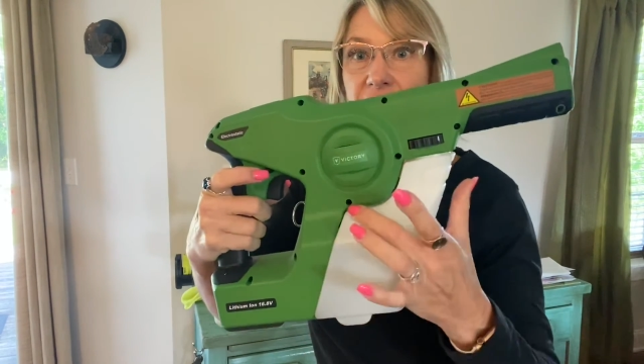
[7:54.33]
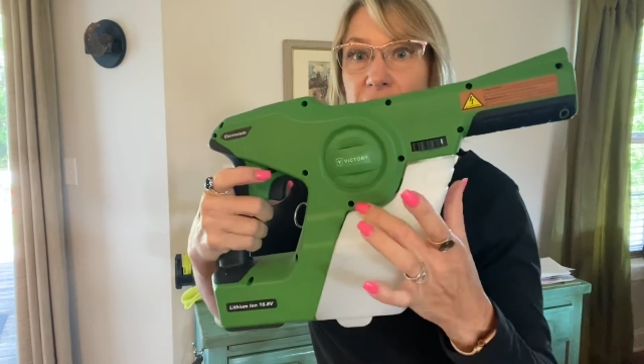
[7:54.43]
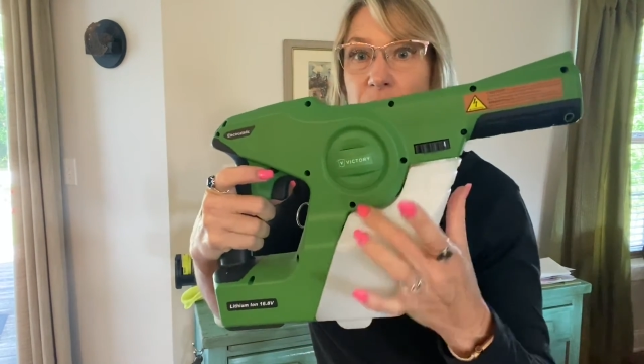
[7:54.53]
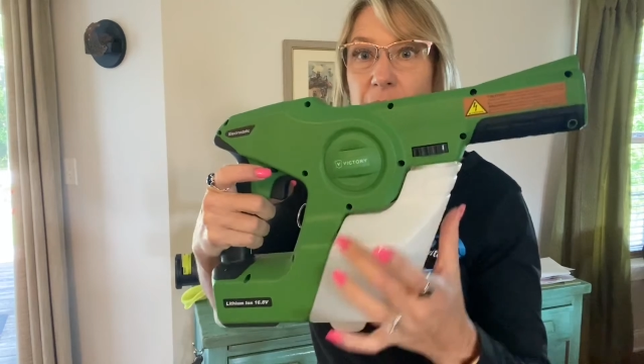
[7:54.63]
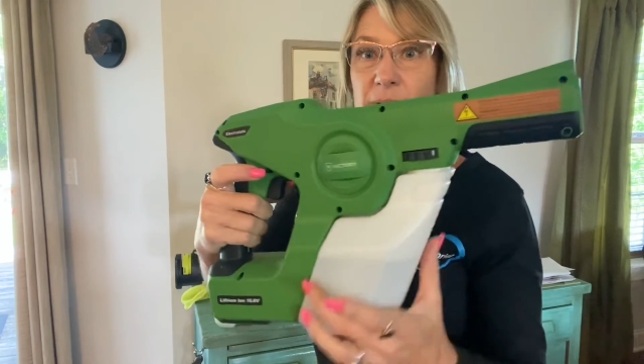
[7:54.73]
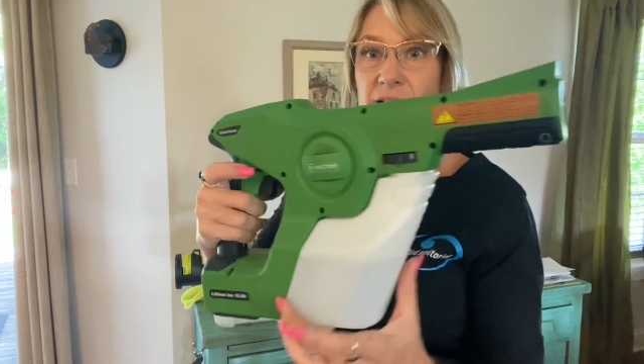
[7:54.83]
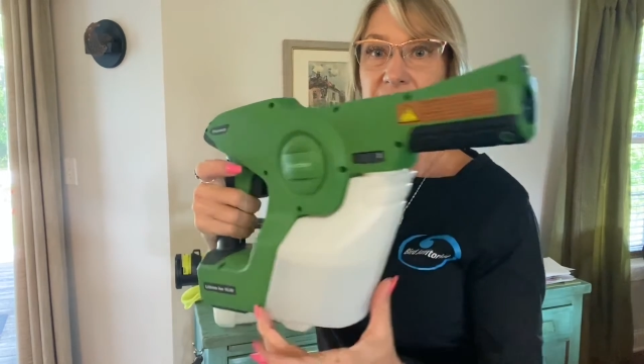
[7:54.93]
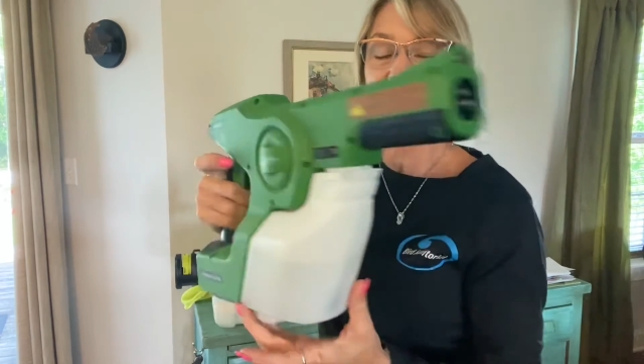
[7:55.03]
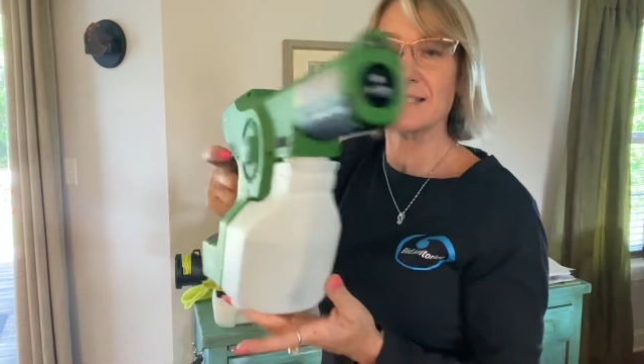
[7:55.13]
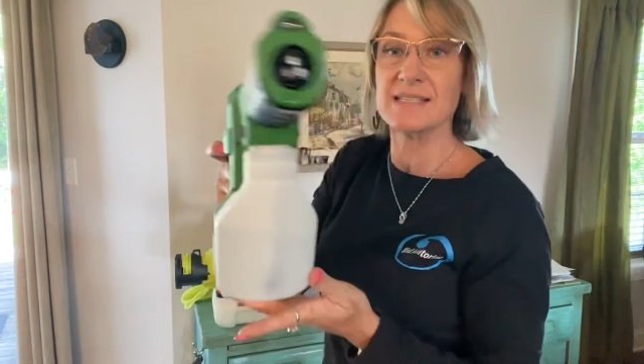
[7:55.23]
there properly
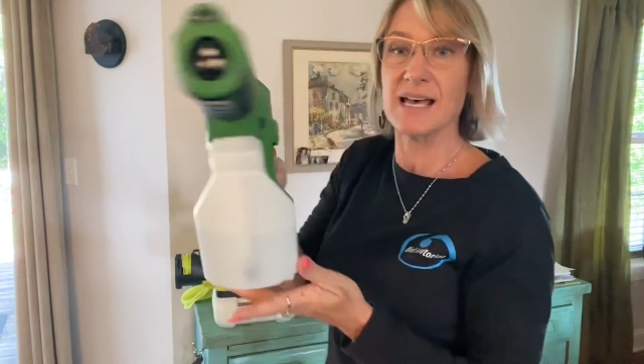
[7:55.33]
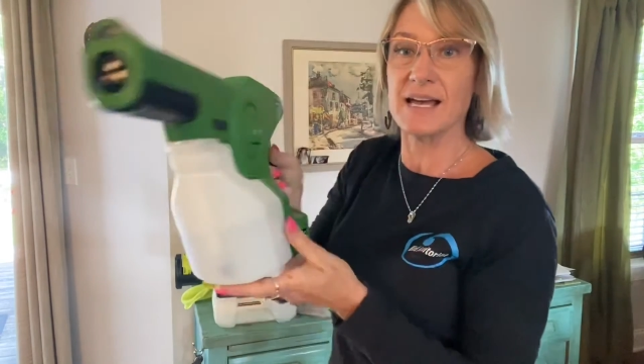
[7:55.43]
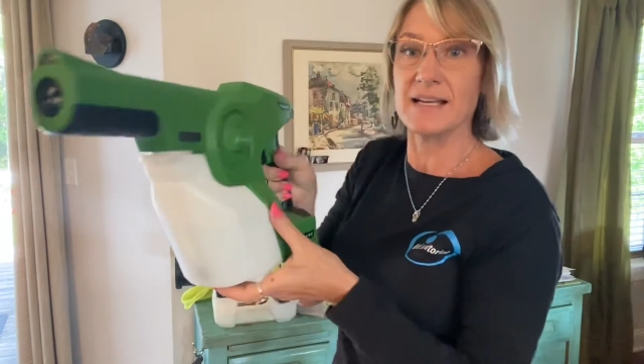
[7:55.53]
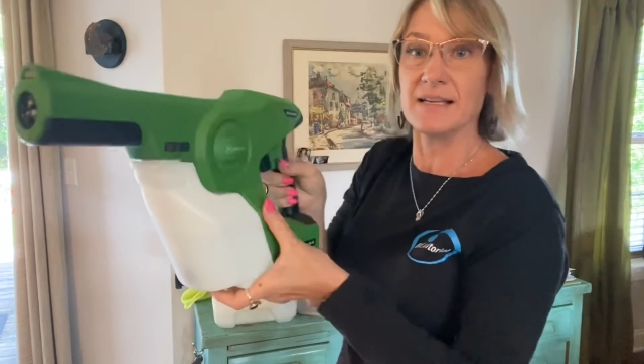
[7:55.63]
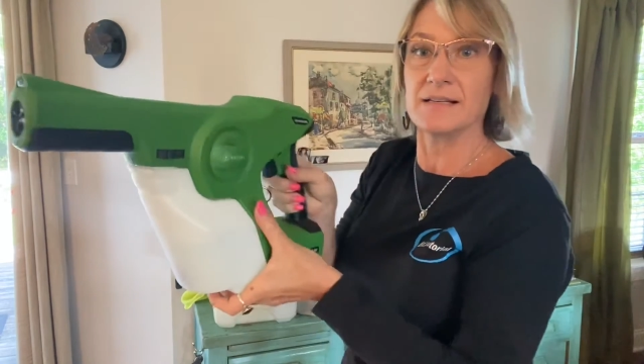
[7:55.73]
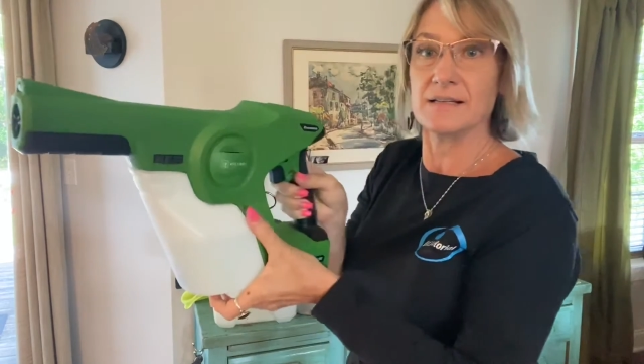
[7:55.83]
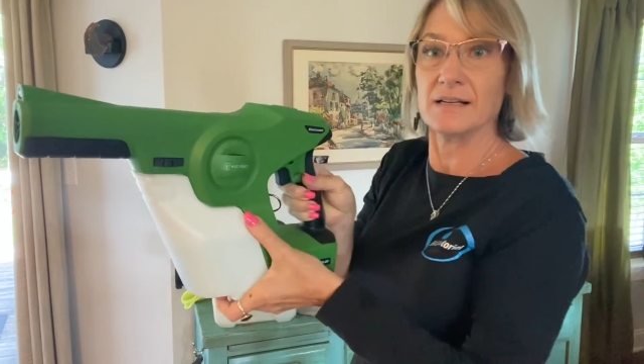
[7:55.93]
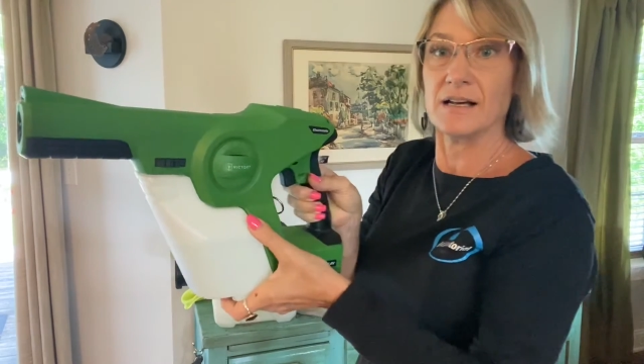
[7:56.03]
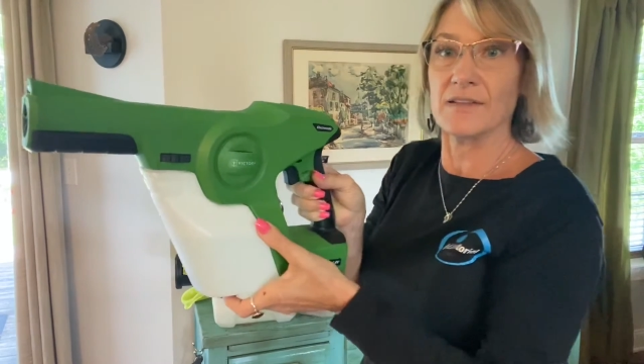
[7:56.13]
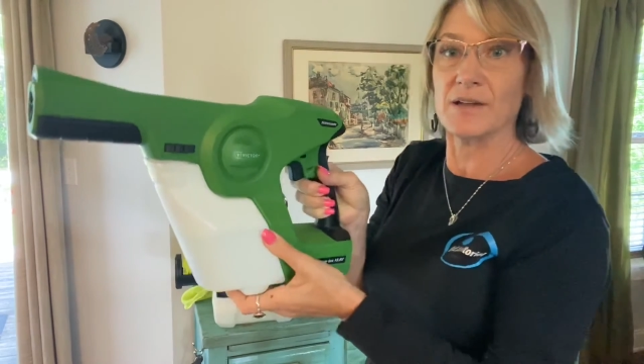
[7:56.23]
on this side,
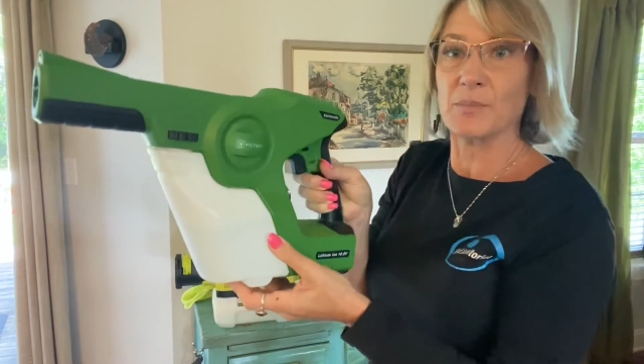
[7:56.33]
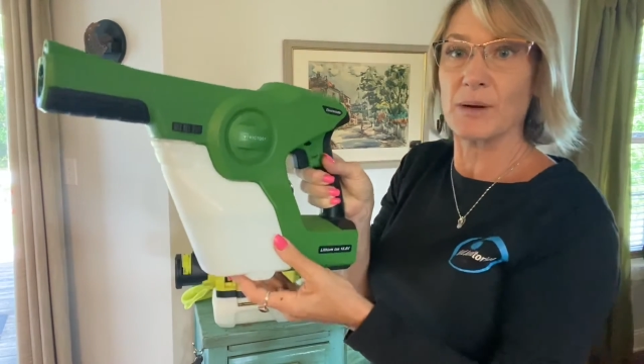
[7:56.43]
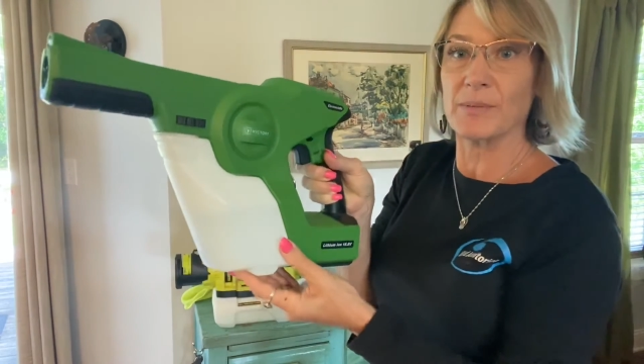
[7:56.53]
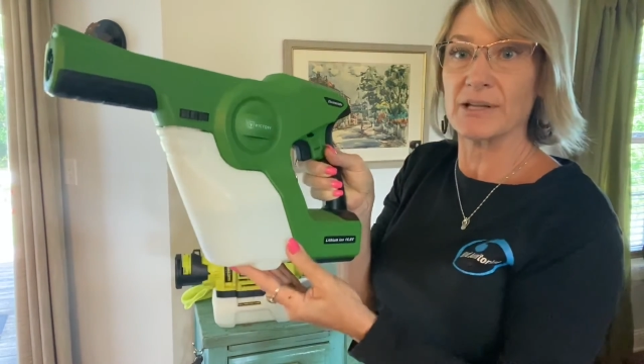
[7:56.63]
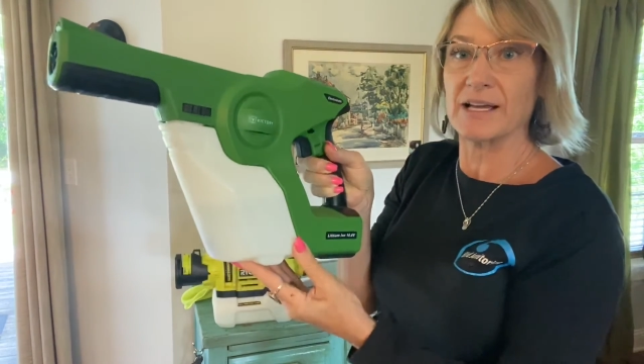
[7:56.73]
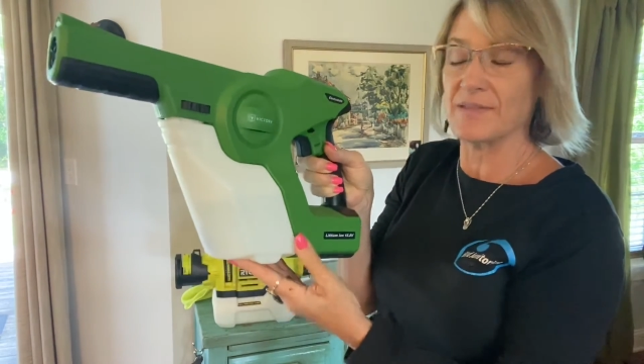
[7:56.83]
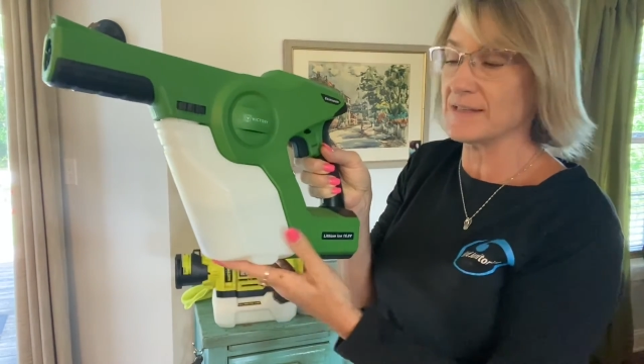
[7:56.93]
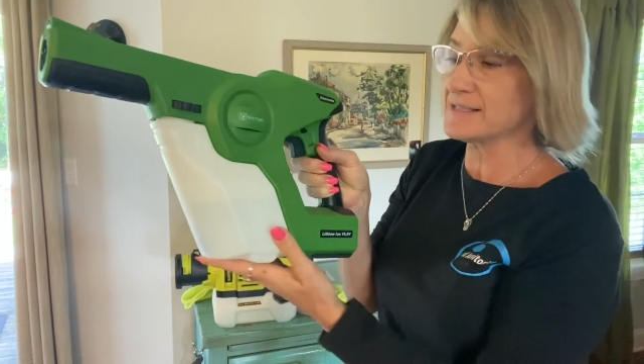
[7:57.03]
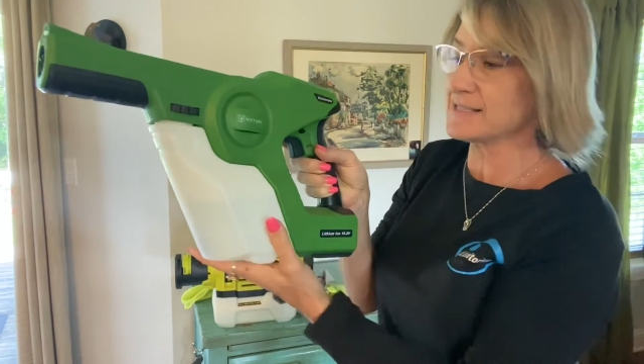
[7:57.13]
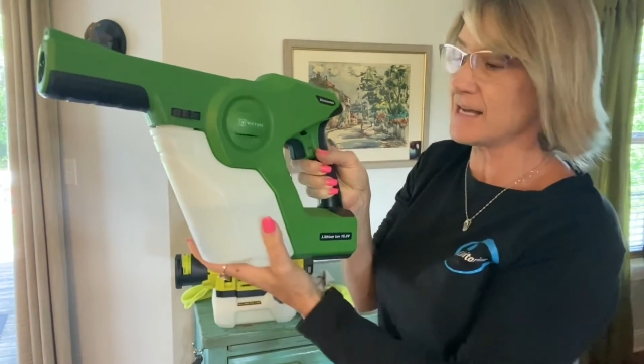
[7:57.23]
on there properly on
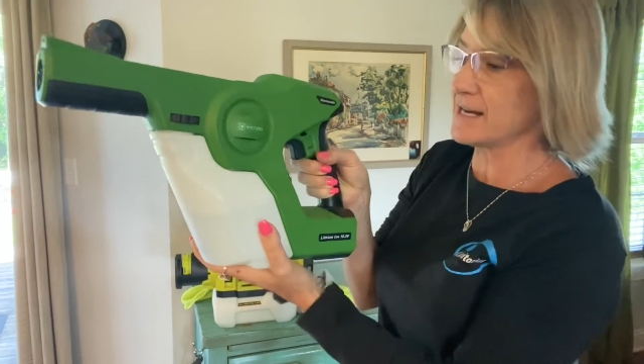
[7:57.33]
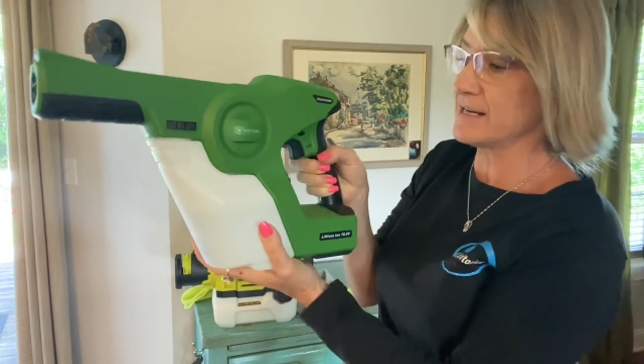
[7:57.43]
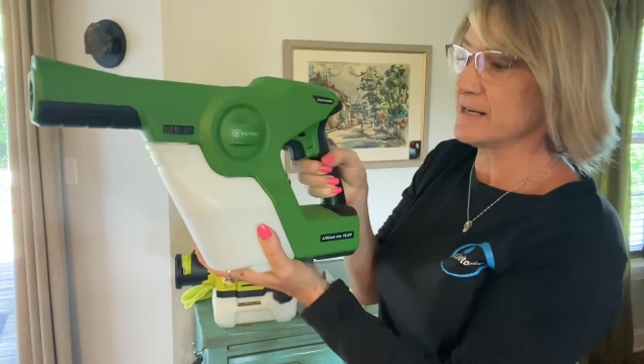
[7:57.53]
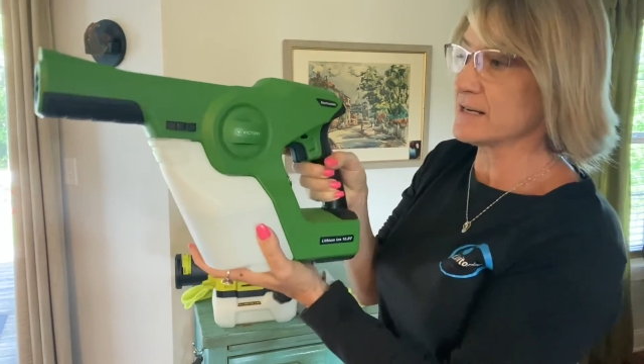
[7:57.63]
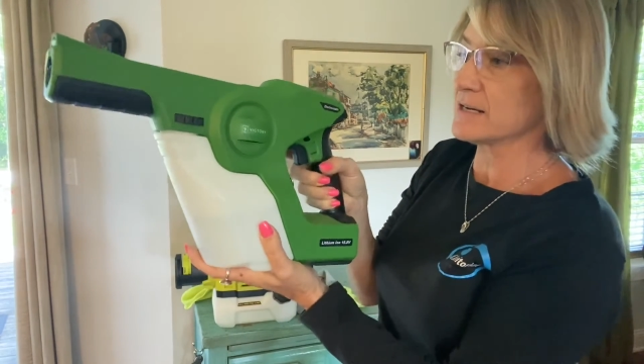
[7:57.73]
this side.